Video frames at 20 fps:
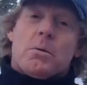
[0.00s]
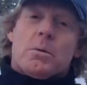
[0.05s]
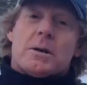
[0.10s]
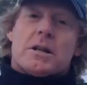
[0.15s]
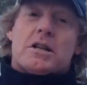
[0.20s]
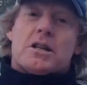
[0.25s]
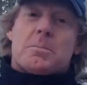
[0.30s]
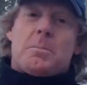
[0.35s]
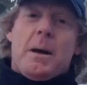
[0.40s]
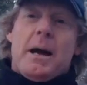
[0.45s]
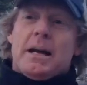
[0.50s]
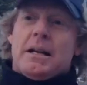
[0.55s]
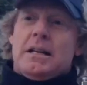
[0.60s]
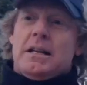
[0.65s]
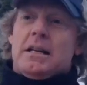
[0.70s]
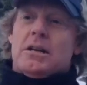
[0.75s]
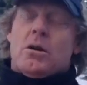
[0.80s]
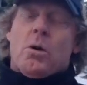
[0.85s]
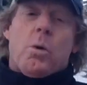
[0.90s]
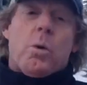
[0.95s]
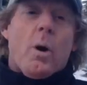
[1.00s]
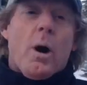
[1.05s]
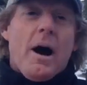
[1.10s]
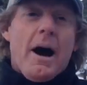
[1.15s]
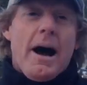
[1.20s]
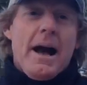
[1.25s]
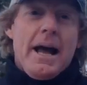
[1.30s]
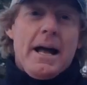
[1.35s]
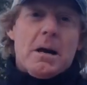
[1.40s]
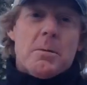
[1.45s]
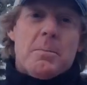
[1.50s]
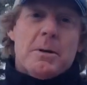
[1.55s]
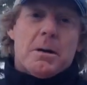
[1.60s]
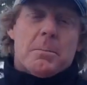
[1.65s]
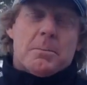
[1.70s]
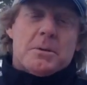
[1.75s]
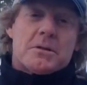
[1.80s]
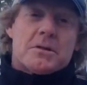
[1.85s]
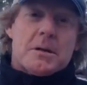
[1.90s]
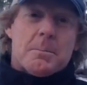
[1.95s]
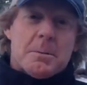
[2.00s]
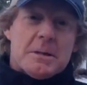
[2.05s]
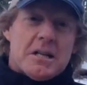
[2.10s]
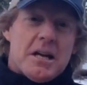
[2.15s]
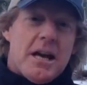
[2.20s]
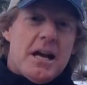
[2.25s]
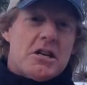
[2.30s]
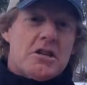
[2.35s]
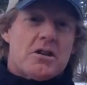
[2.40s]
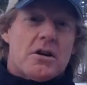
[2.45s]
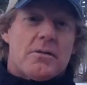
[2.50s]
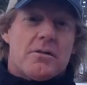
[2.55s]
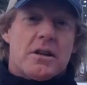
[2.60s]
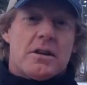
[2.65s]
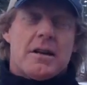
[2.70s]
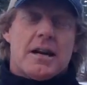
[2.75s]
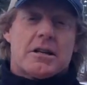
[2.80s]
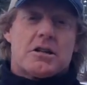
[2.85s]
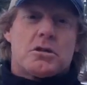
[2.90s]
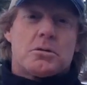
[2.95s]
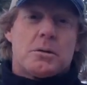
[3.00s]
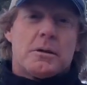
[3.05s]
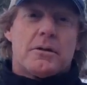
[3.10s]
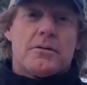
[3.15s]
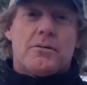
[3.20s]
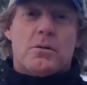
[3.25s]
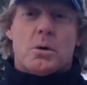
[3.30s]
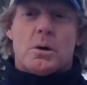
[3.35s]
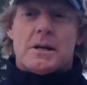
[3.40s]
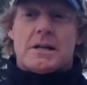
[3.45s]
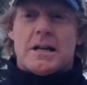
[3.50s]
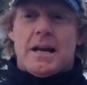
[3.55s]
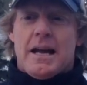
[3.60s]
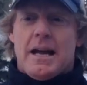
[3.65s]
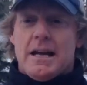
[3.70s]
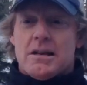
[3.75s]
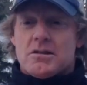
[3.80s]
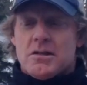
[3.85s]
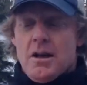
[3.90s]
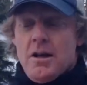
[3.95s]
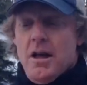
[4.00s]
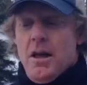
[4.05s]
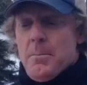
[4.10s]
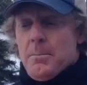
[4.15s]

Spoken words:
We're expecting quite a bit of precipitation over the next 3 or 4 days,